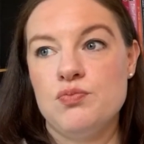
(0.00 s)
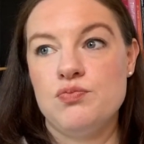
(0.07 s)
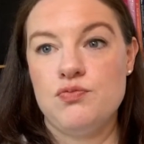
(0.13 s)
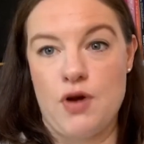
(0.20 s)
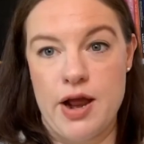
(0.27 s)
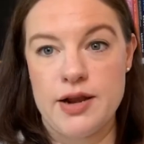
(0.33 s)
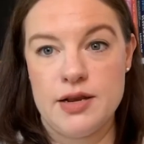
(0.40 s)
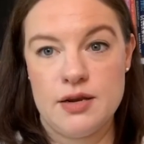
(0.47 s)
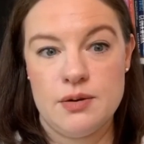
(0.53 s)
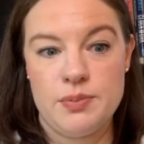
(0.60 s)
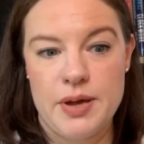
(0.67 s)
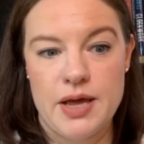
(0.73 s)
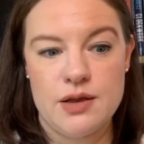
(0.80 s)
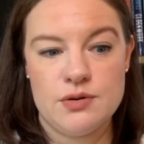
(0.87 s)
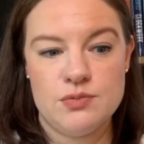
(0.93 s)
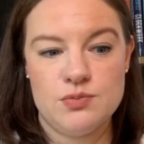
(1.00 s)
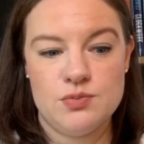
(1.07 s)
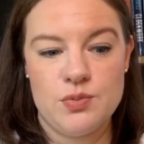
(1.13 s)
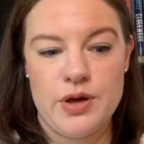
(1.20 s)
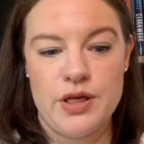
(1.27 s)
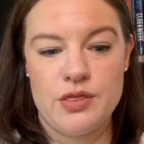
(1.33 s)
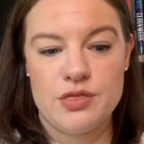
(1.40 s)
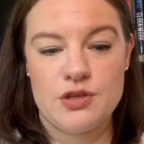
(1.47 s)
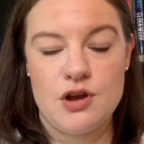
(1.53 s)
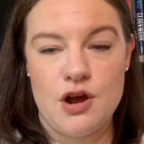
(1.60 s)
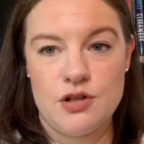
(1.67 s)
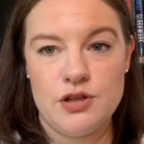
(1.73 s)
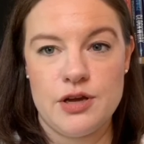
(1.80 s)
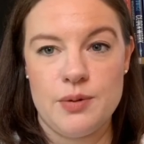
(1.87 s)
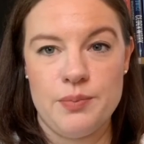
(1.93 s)
fry it in a pan with
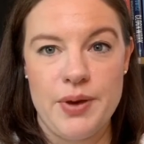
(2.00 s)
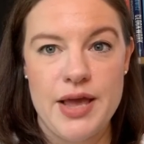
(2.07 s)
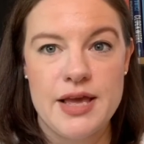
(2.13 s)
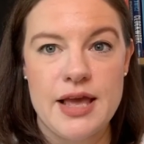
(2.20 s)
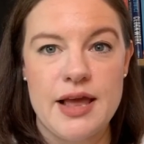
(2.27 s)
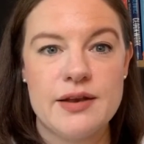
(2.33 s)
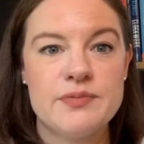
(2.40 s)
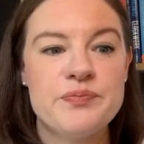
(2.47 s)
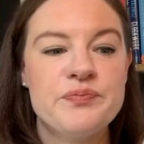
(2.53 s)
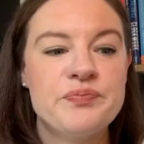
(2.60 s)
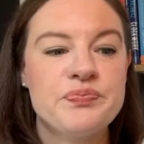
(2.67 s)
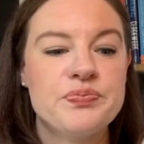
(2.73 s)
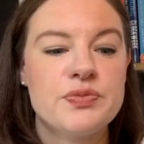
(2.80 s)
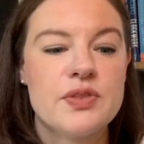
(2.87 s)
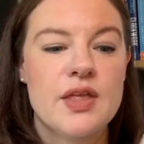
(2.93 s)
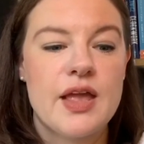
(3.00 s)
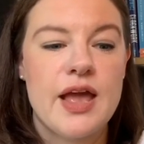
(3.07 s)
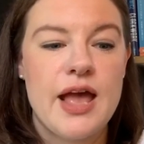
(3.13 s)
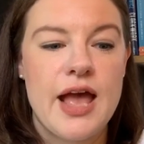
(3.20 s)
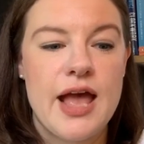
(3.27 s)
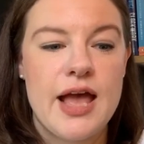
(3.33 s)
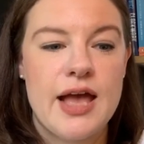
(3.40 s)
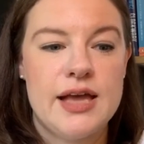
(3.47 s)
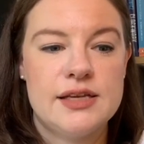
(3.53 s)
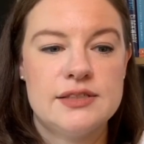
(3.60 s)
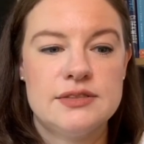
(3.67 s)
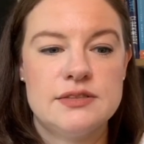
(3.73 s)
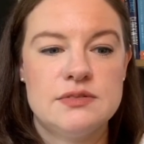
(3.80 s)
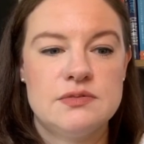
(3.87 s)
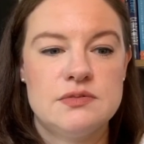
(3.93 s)
garlic and bacon.
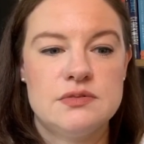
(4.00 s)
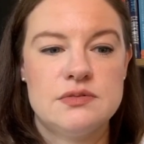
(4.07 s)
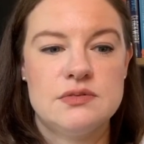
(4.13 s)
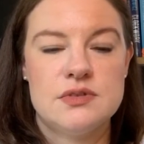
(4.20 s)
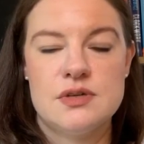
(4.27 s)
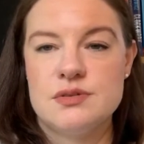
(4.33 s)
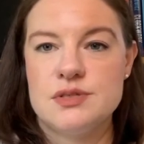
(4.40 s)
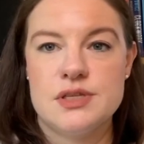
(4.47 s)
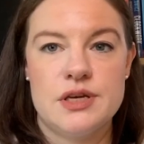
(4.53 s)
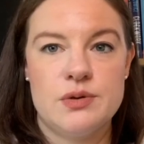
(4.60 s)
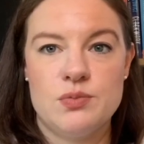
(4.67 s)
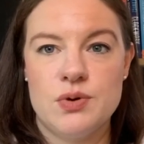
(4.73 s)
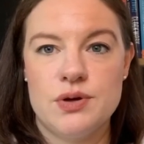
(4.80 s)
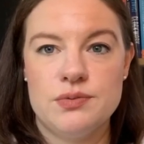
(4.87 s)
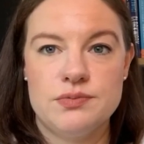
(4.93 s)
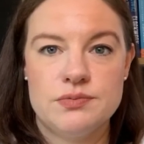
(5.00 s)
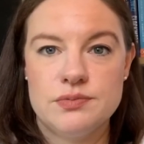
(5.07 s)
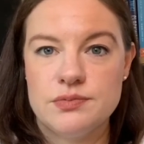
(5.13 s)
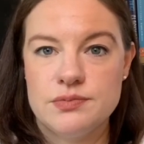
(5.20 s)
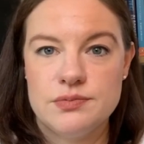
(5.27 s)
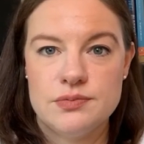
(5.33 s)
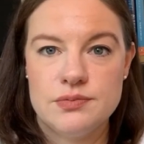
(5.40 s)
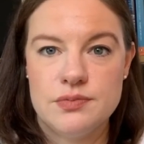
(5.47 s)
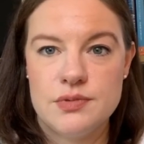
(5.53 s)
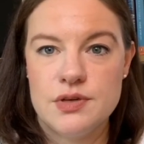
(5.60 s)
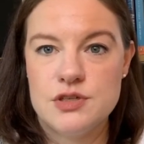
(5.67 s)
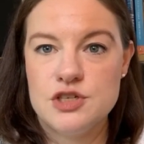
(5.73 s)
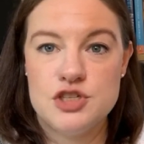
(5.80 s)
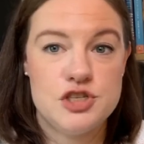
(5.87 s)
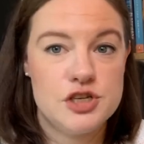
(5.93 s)
And like, well,
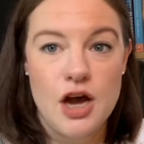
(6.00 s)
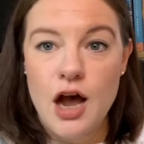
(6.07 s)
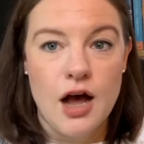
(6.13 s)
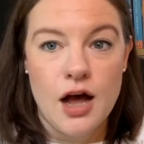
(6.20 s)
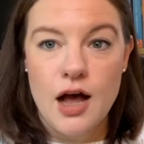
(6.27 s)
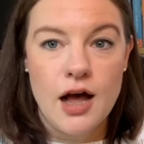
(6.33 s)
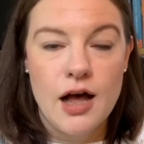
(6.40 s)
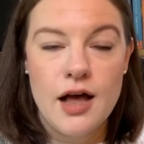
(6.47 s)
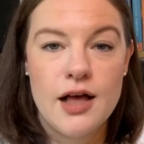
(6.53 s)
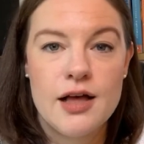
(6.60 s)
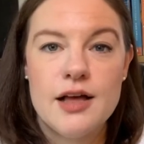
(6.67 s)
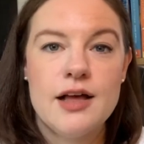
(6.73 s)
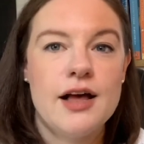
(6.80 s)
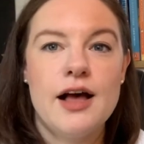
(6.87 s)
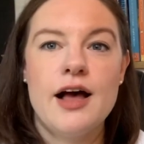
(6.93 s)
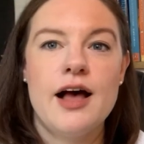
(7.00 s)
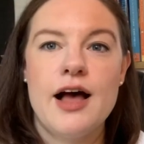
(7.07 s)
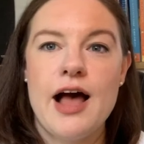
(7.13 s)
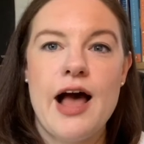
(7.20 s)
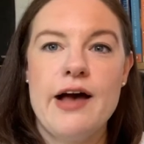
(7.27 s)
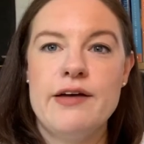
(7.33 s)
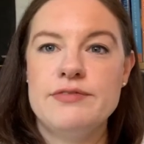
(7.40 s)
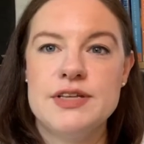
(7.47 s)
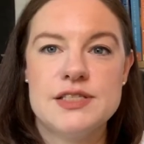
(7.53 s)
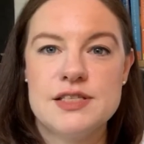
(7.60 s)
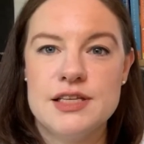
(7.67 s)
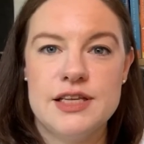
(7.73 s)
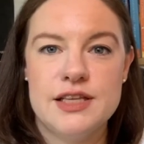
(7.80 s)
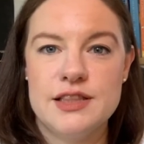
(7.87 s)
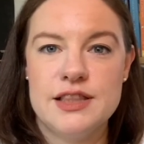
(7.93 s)
duh.
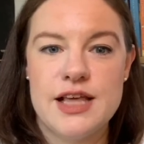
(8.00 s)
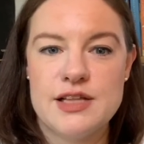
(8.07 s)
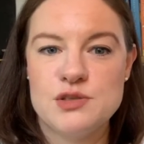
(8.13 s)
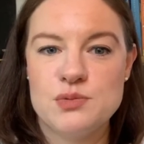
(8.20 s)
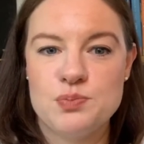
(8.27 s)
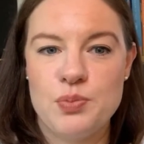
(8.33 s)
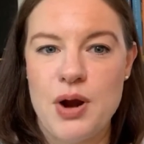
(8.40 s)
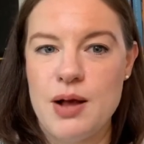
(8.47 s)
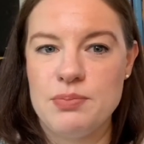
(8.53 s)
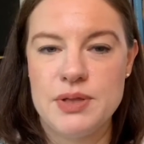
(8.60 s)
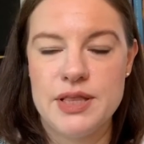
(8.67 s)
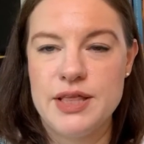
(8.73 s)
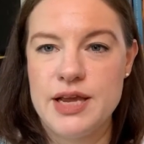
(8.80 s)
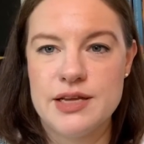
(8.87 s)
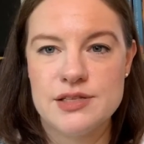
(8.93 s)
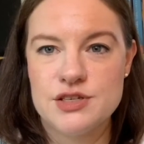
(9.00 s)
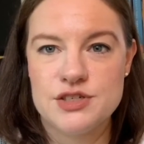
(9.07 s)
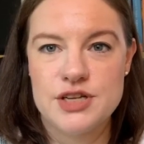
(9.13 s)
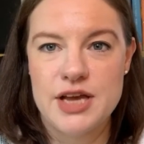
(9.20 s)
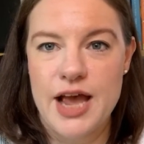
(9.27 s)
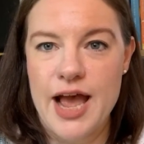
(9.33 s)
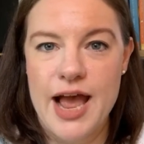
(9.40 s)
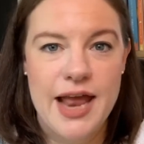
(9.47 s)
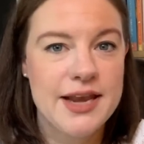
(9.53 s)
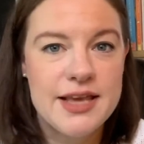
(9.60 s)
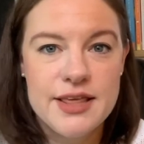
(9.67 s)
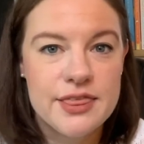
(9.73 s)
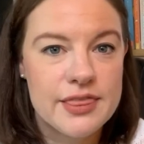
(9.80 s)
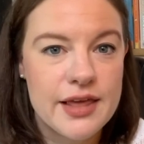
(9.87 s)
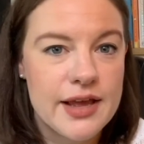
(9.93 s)
Obviously, that's probably the answer to
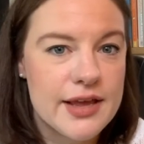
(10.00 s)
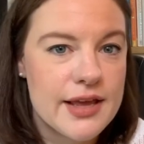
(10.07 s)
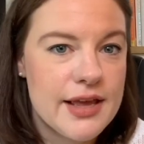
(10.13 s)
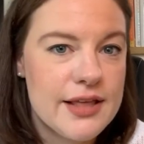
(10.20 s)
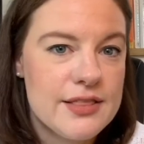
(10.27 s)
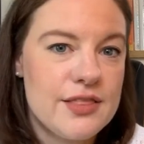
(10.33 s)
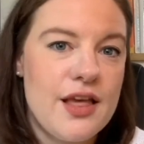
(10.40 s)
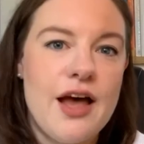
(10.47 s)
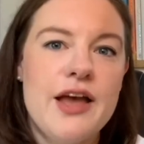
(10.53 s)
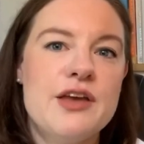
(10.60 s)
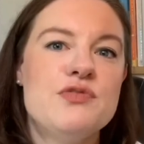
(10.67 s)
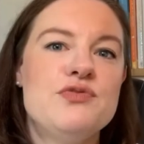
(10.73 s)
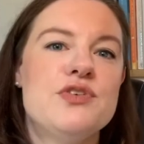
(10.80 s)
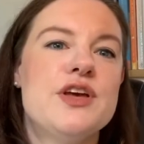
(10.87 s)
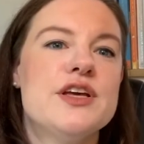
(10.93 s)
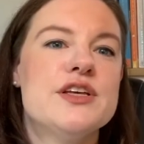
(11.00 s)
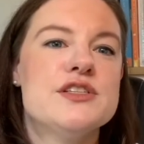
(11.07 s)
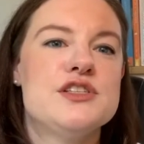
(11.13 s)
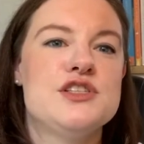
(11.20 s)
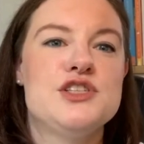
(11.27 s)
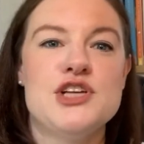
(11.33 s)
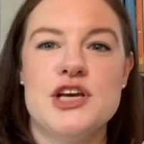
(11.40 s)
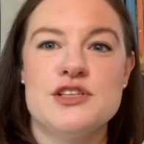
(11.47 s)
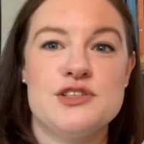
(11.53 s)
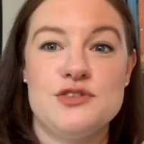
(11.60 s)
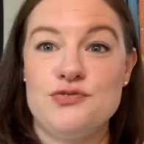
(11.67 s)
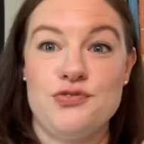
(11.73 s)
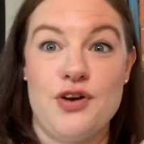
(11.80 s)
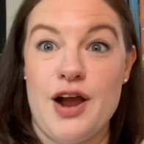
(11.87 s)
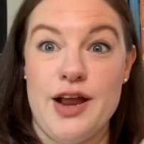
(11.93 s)
anything in life, is
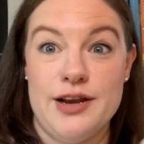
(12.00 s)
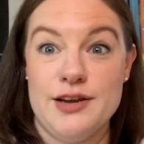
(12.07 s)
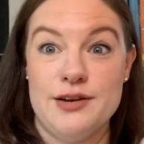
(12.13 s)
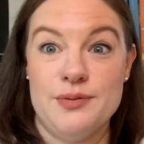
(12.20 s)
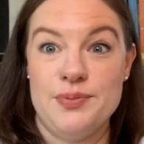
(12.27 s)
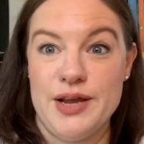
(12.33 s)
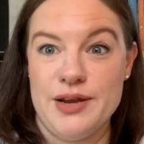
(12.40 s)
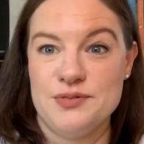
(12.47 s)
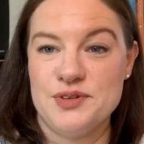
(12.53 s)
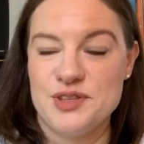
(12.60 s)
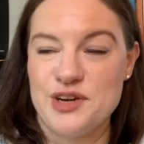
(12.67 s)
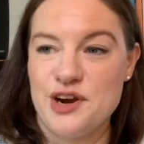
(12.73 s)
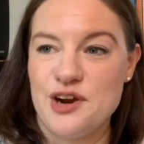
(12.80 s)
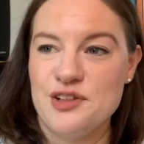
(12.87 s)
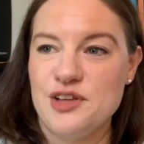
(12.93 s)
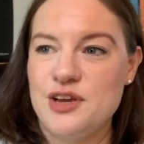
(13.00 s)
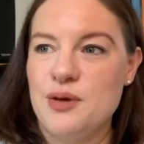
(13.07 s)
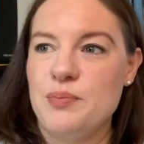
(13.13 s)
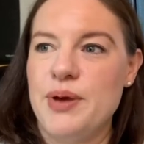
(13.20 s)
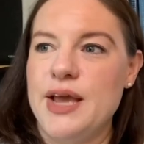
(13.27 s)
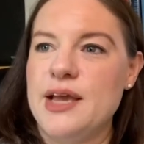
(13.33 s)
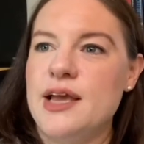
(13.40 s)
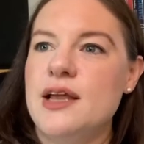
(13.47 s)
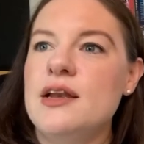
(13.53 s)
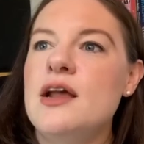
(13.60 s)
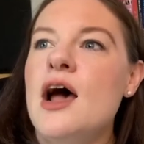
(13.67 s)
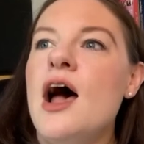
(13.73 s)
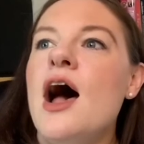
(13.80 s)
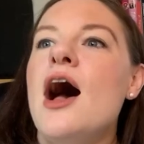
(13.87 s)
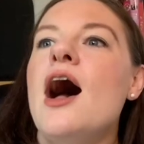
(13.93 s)
just fry it in a pan with garlic and bacon.
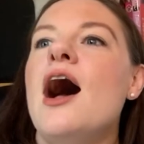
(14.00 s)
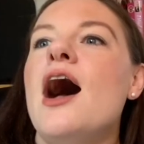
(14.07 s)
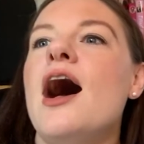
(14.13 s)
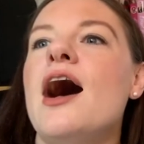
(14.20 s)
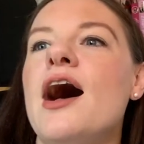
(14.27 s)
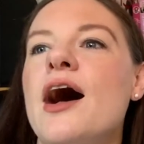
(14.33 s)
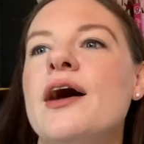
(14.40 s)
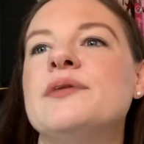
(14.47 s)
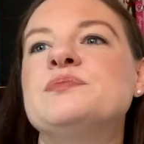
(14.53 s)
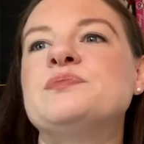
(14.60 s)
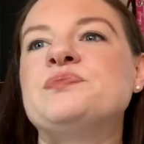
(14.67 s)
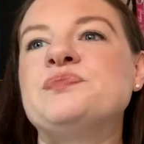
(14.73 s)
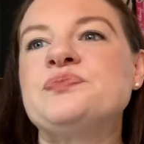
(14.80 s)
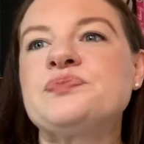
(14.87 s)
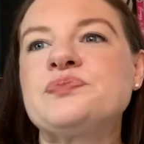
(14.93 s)
And